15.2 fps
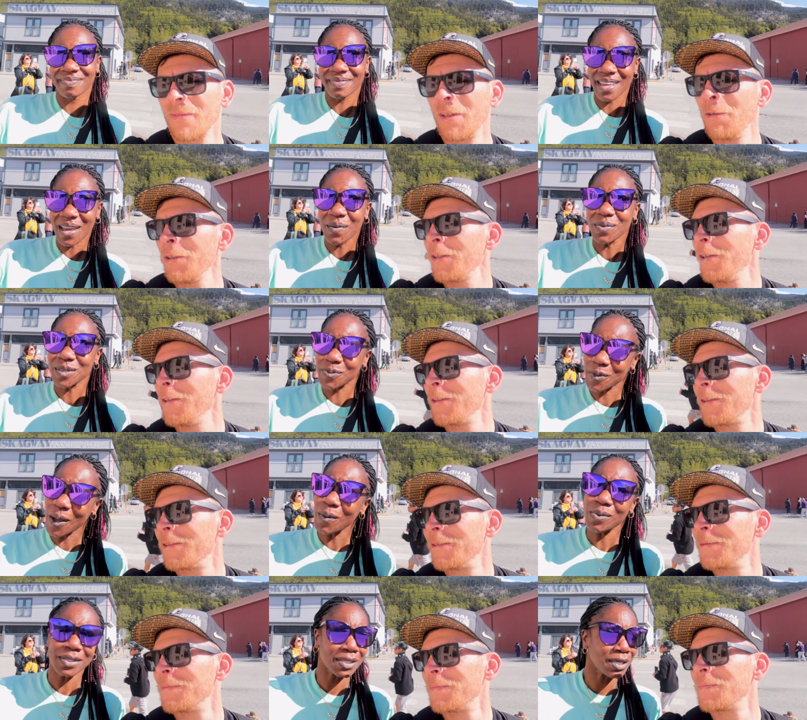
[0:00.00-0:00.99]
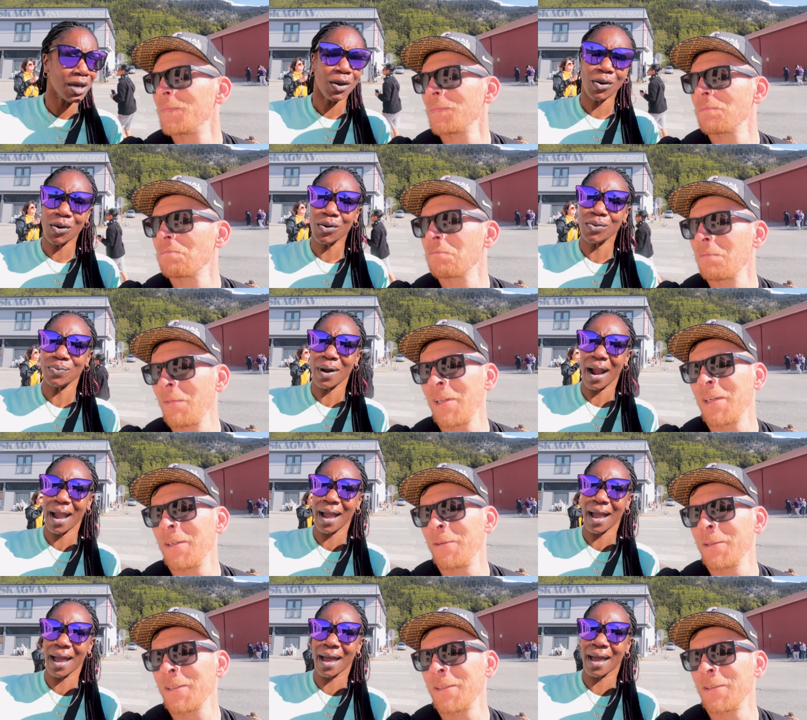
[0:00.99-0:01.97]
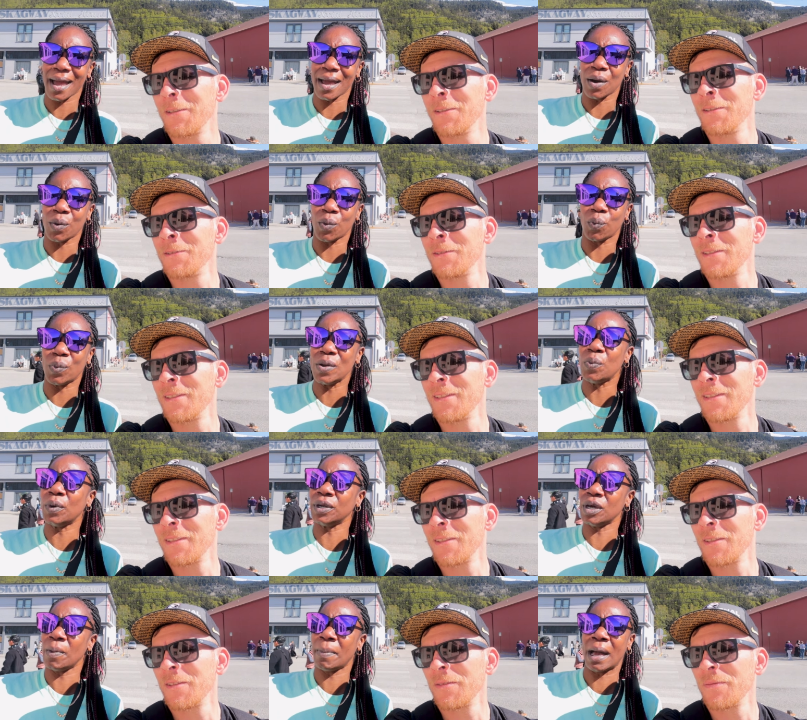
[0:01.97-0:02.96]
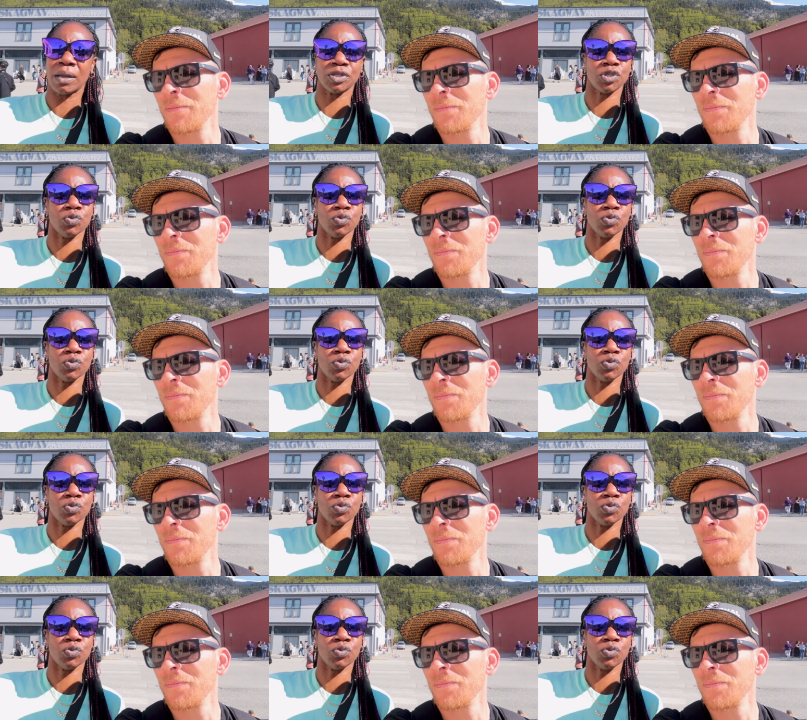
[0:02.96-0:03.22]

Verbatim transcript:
Speaker 1: It was it cool. it was a cool ride. Yeah, cool. We went up about